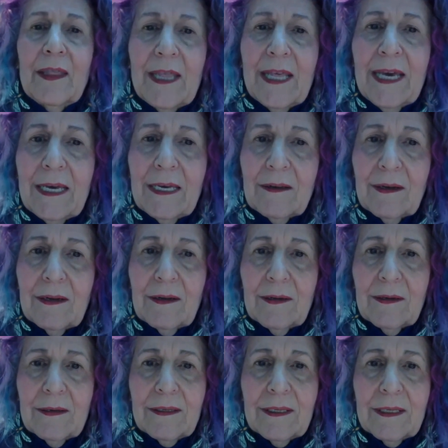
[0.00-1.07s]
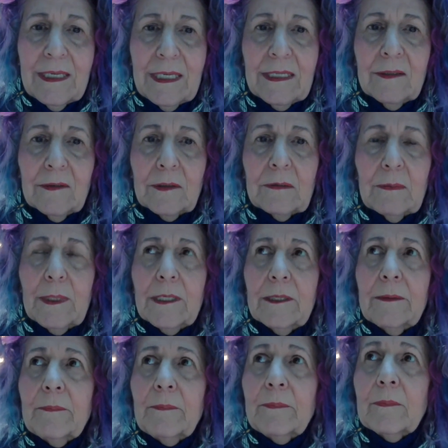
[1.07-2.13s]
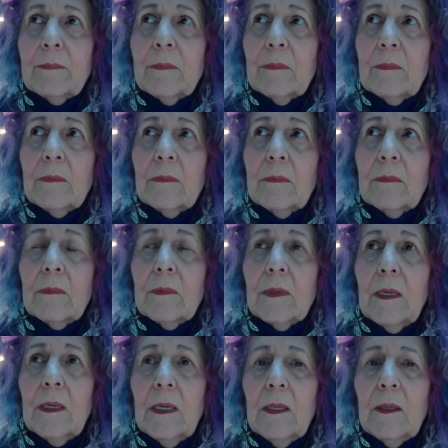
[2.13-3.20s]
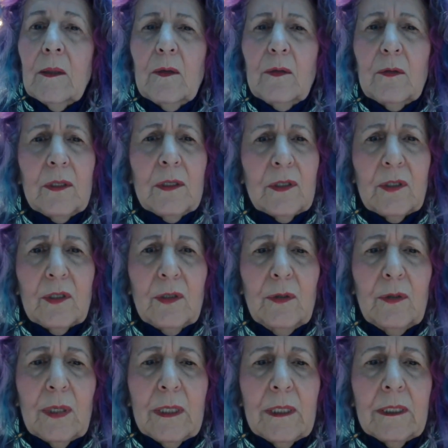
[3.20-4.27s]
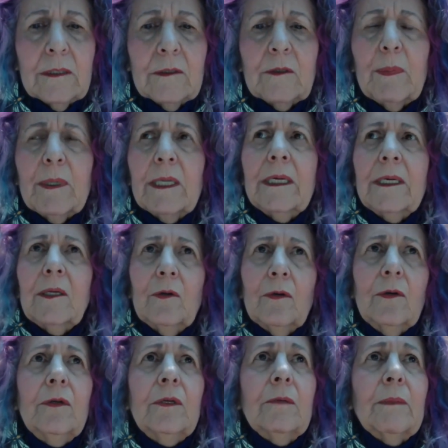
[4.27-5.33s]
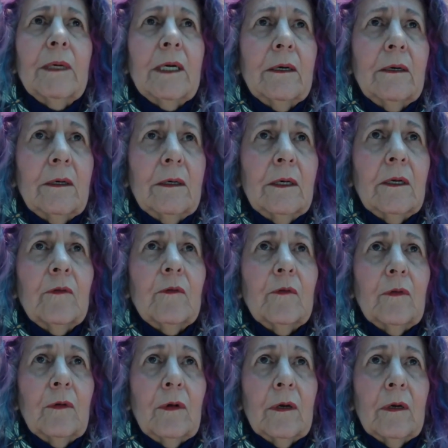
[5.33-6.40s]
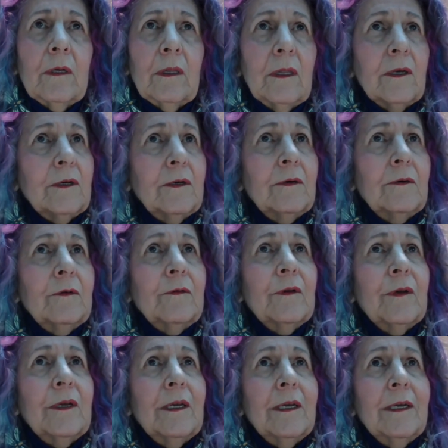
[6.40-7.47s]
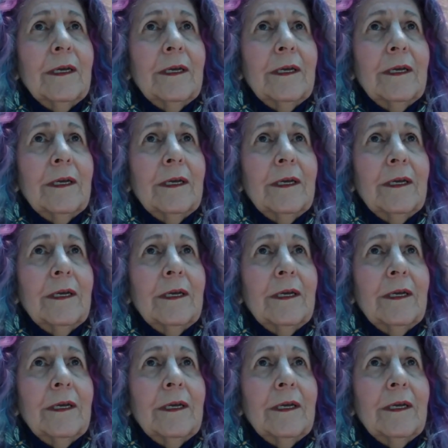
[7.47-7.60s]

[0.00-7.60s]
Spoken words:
that healed me. Those are just two things, but I yearned in my heart for a love